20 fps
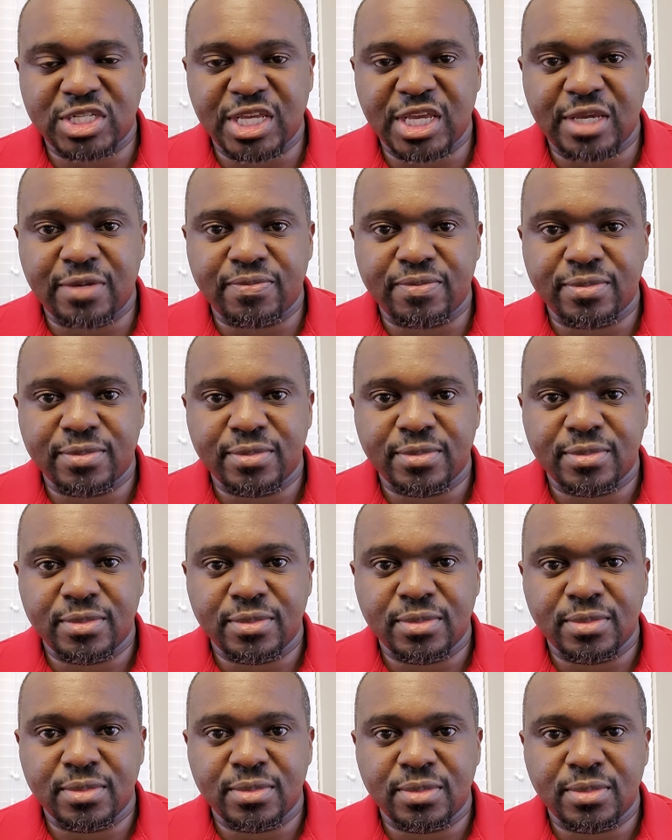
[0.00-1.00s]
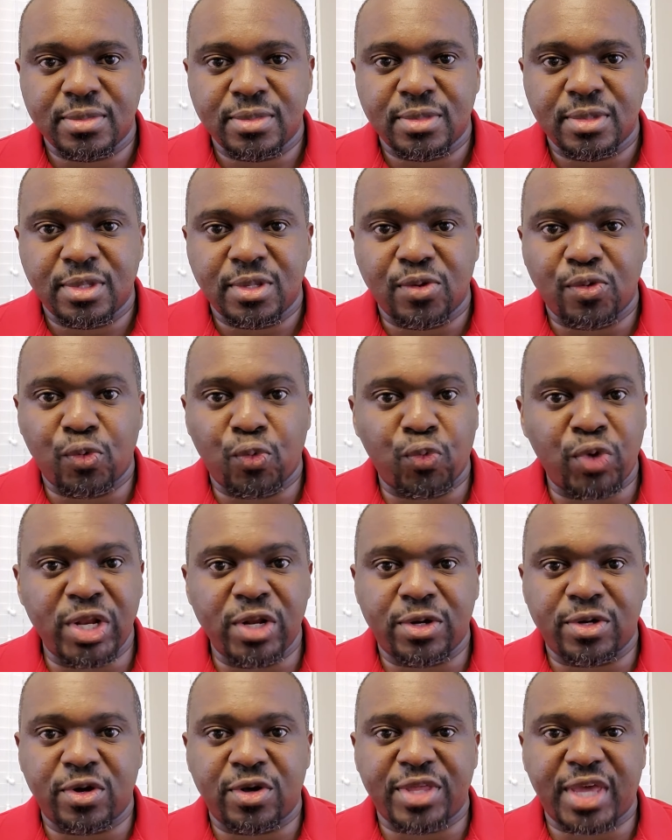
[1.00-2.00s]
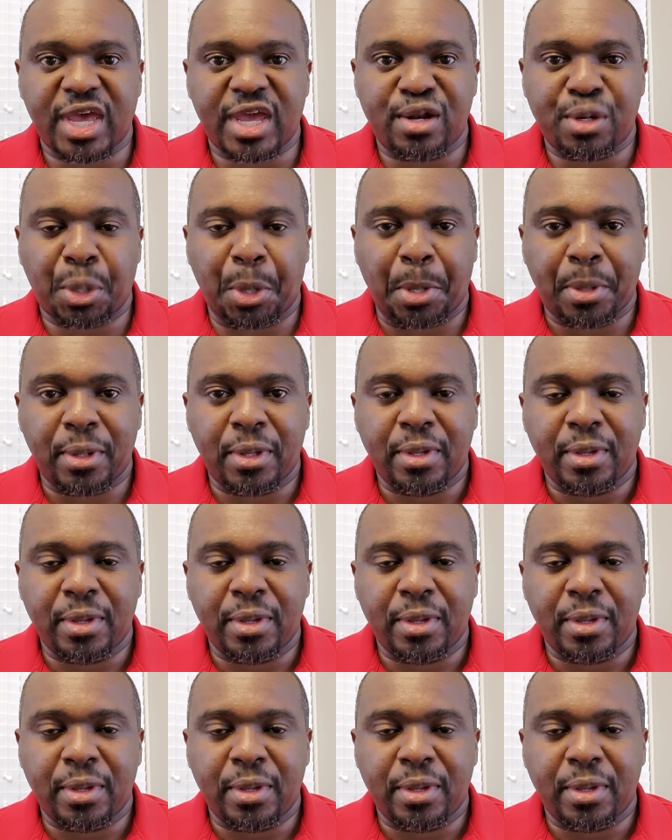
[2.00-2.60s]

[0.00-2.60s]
team? We don't know that.